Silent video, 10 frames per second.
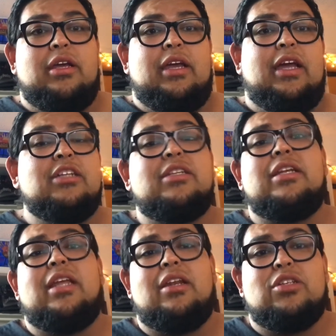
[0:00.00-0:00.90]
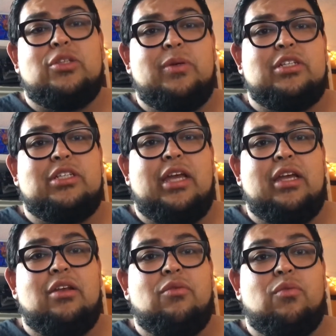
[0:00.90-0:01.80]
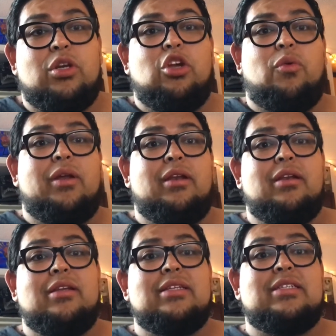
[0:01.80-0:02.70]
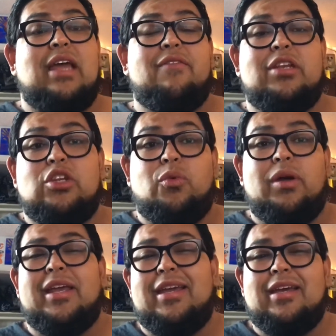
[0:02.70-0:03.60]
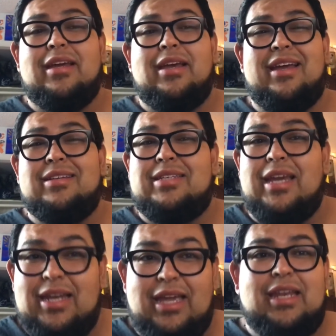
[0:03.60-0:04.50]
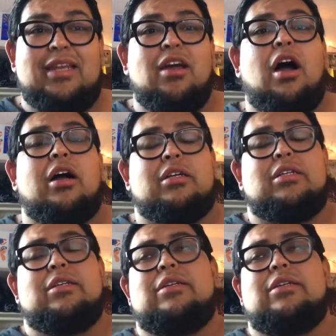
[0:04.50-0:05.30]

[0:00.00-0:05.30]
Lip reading: here's Nintendo Switch saying we're doing 720 and 1080 docked.